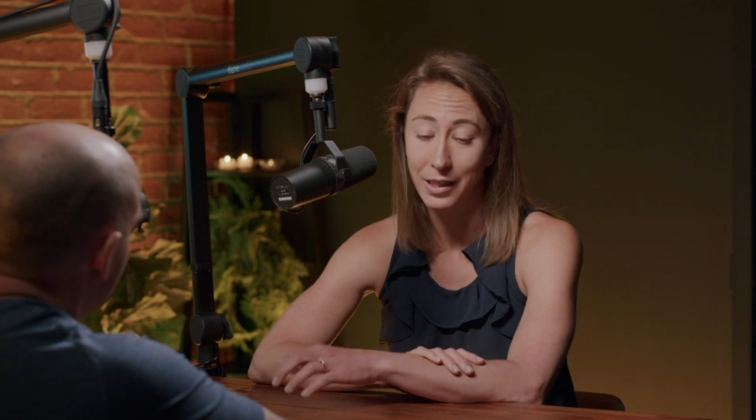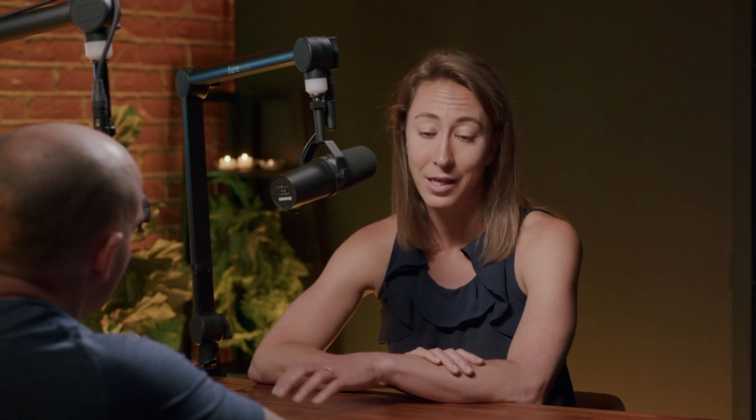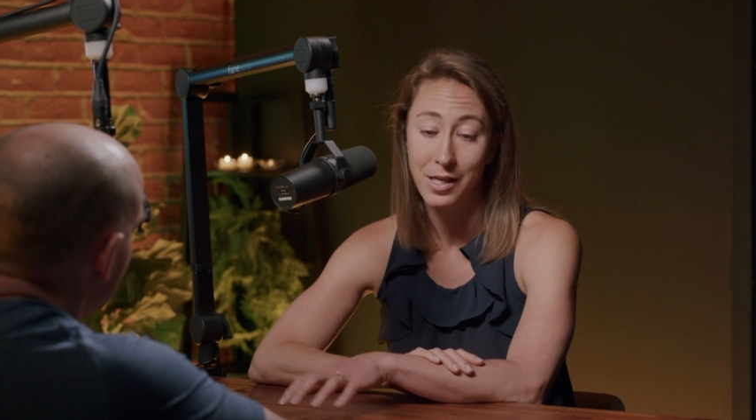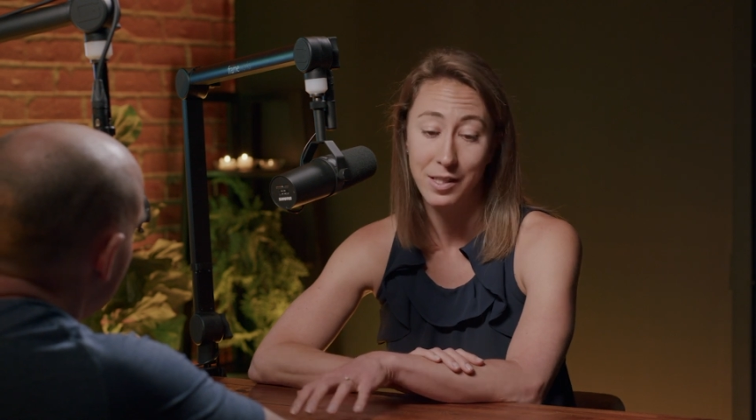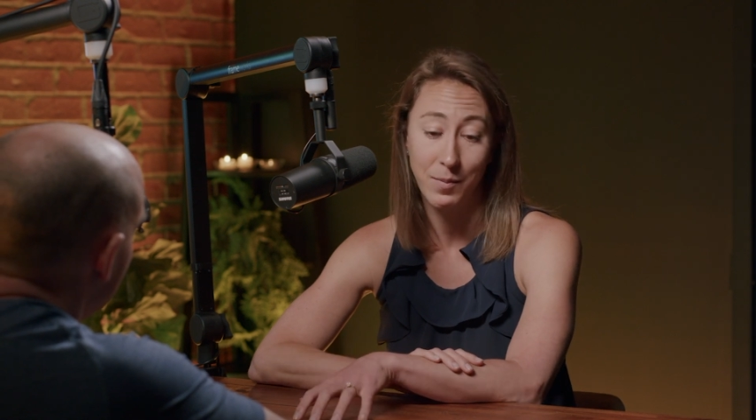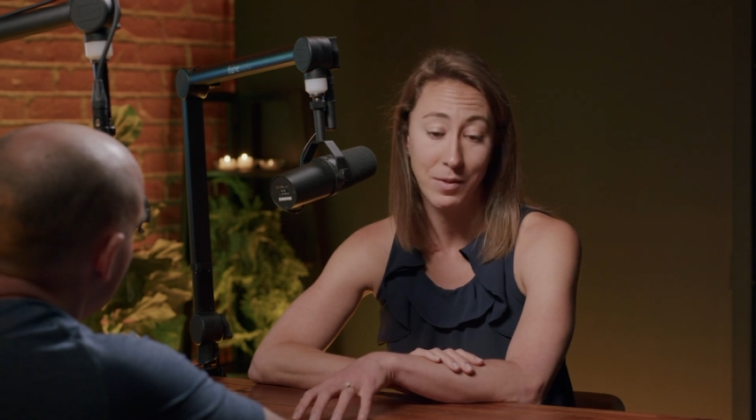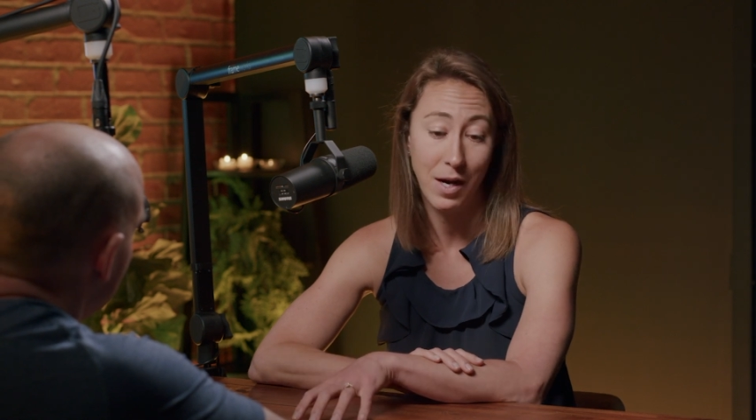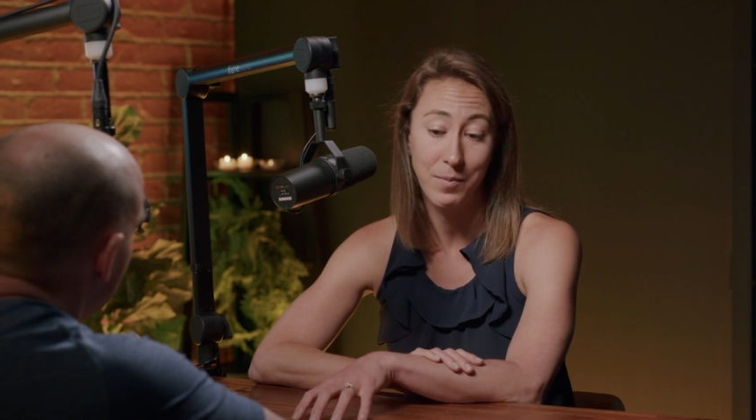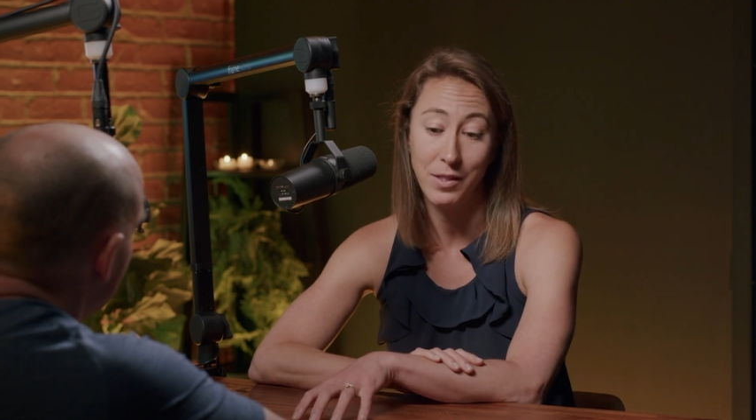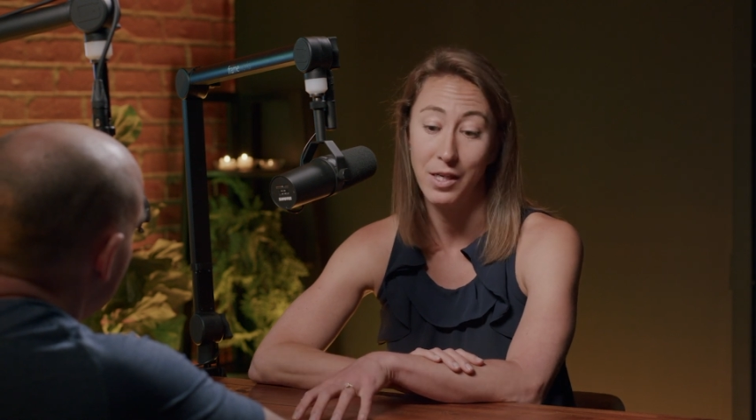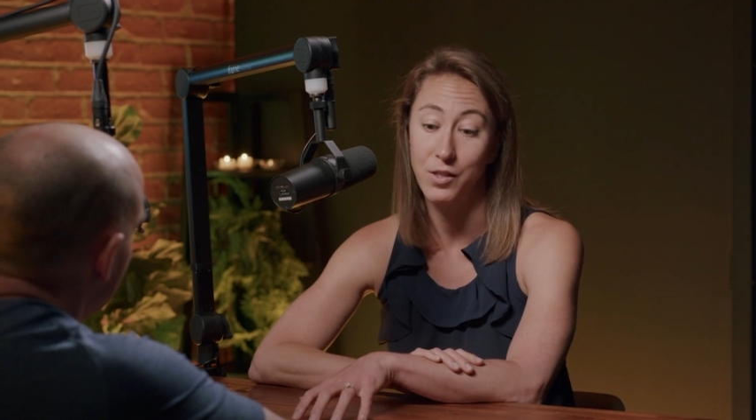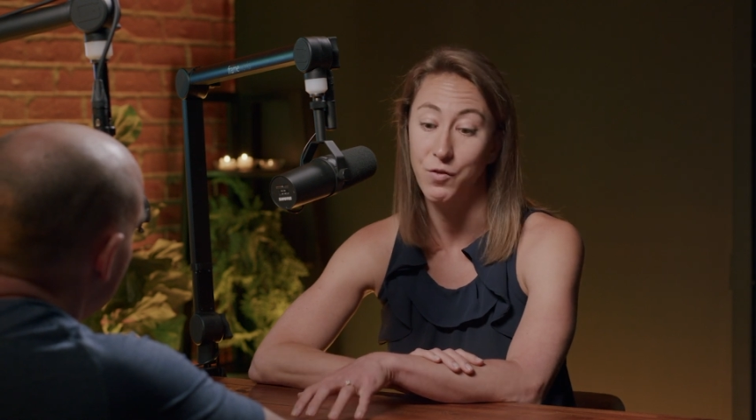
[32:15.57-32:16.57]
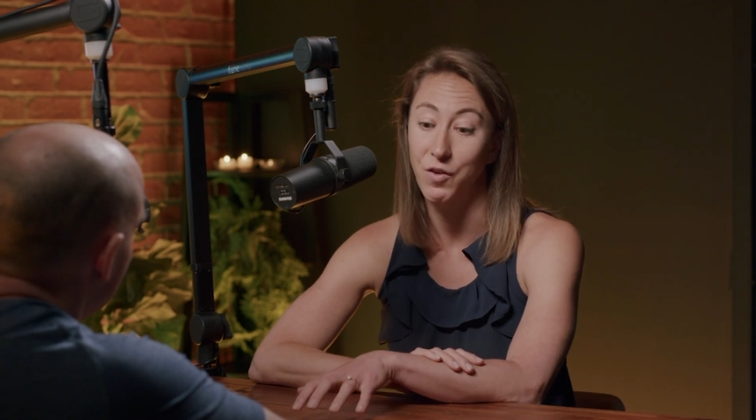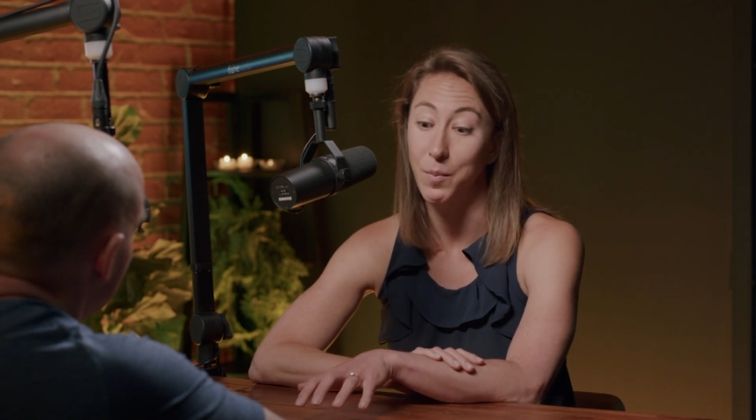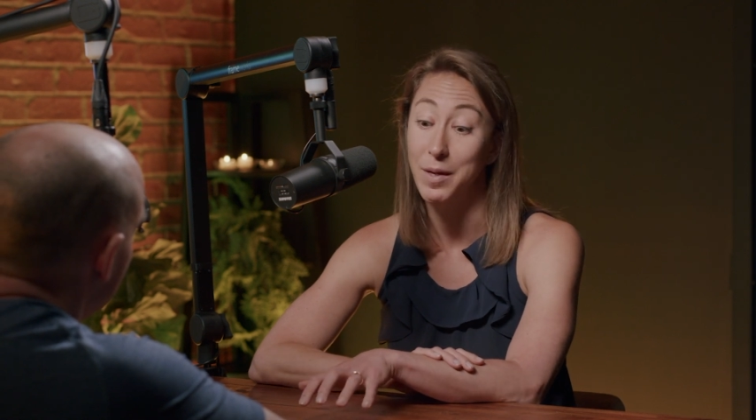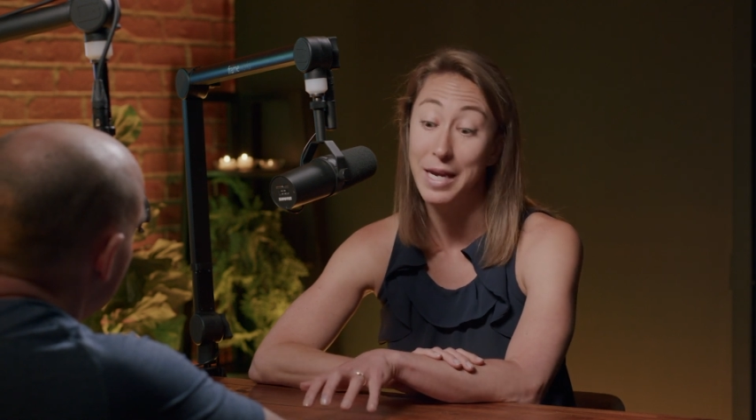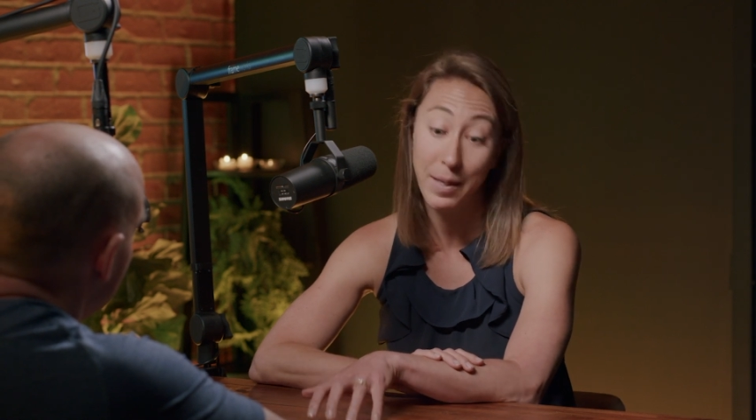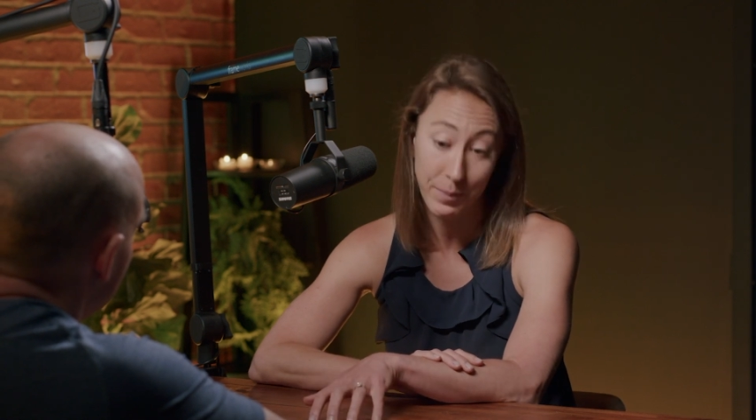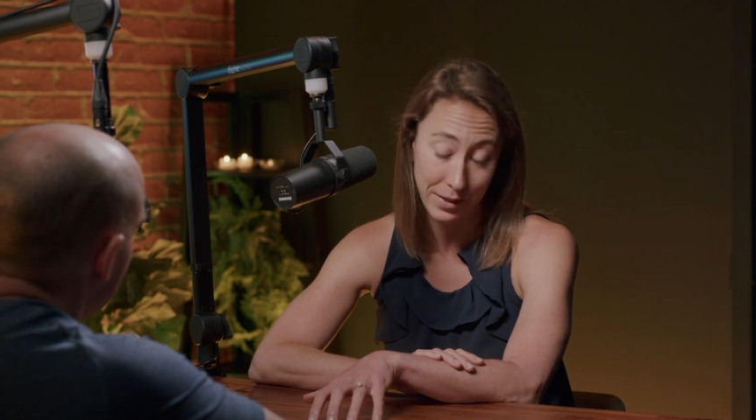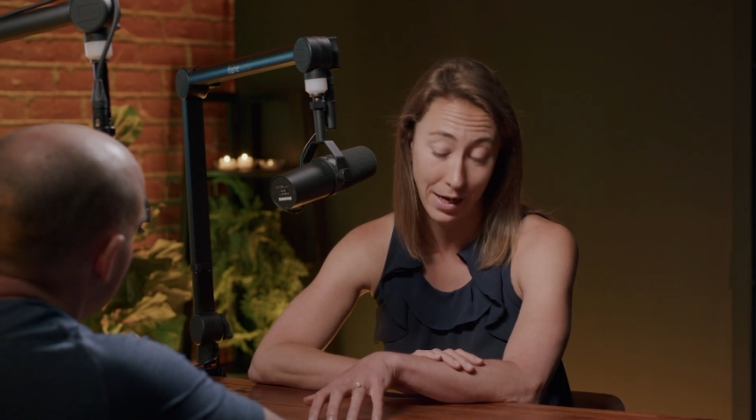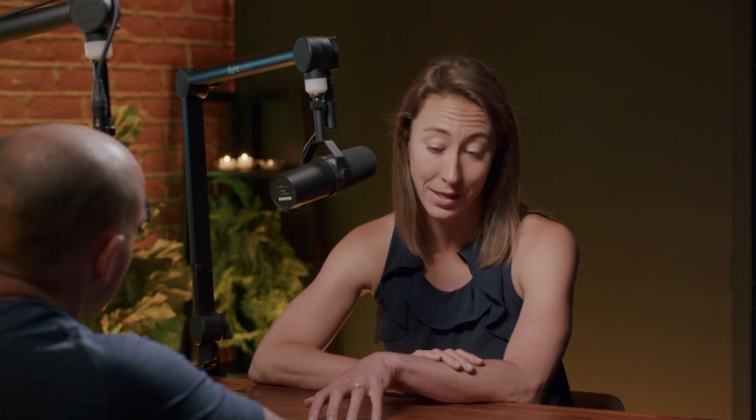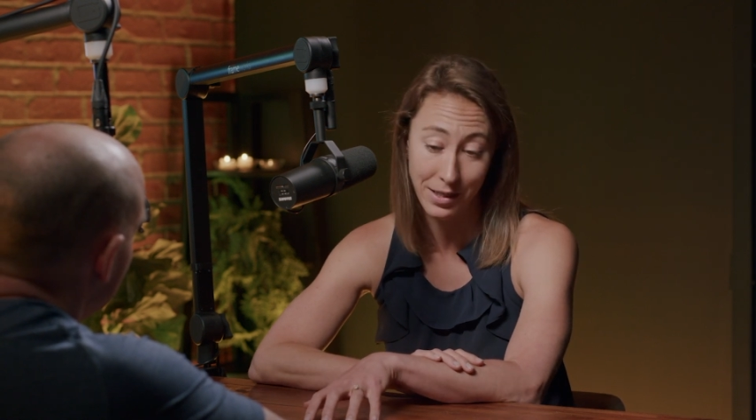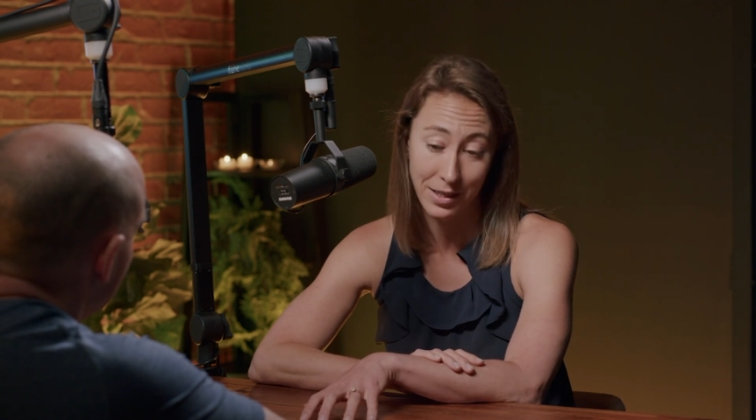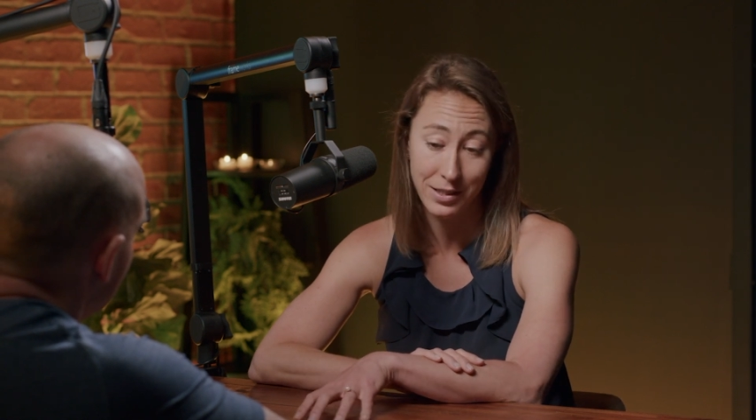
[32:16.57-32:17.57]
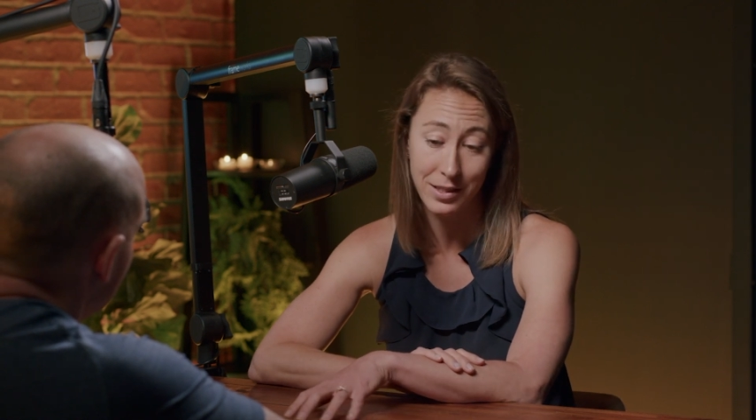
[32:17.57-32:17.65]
Sometimes it's from hip tightness.